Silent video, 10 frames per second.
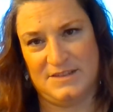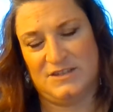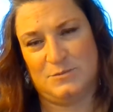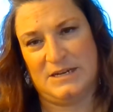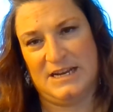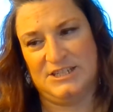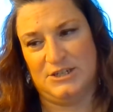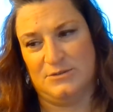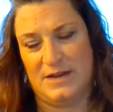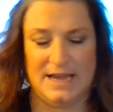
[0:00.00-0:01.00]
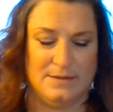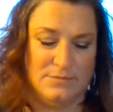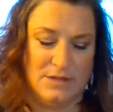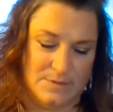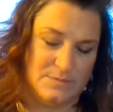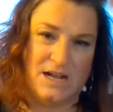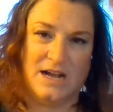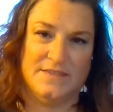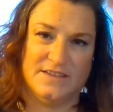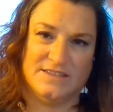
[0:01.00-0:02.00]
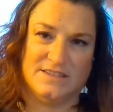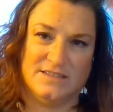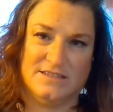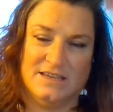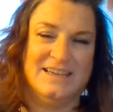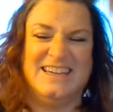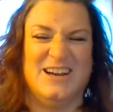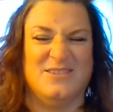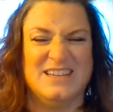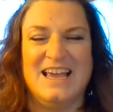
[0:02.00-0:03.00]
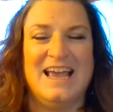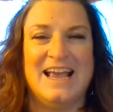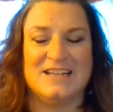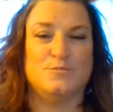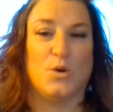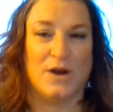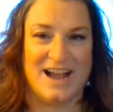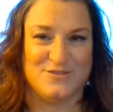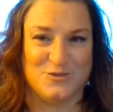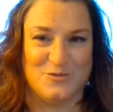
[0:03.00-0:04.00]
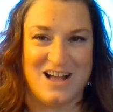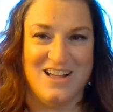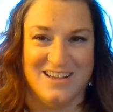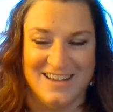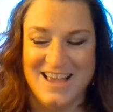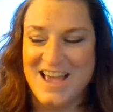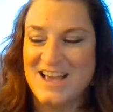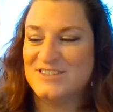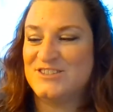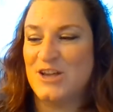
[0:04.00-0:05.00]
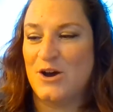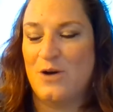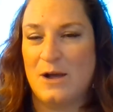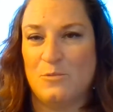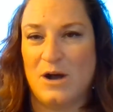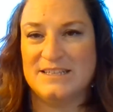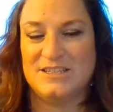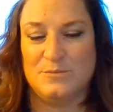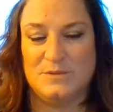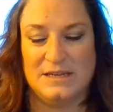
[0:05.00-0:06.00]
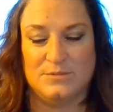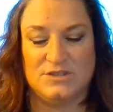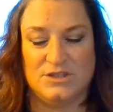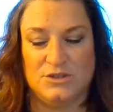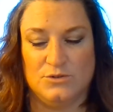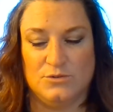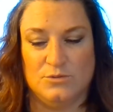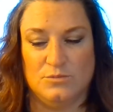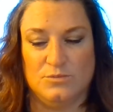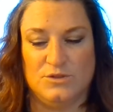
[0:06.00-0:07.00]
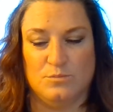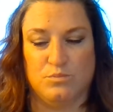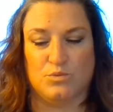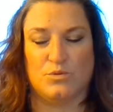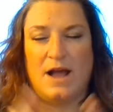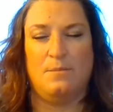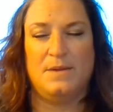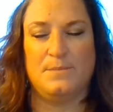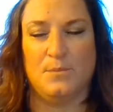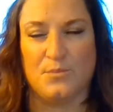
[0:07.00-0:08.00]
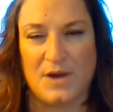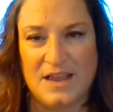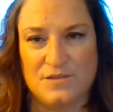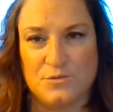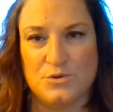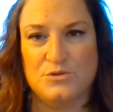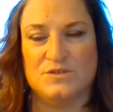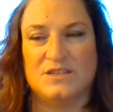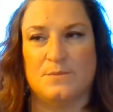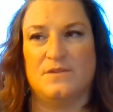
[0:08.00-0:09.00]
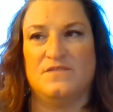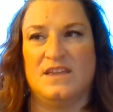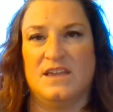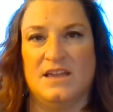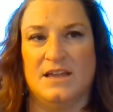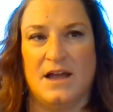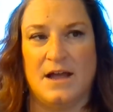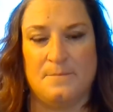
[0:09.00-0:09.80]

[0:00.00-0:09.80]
This is what I do, and blah, blah, blah. And this is, it gets boring after a while. So I want to be able to help people break through some of the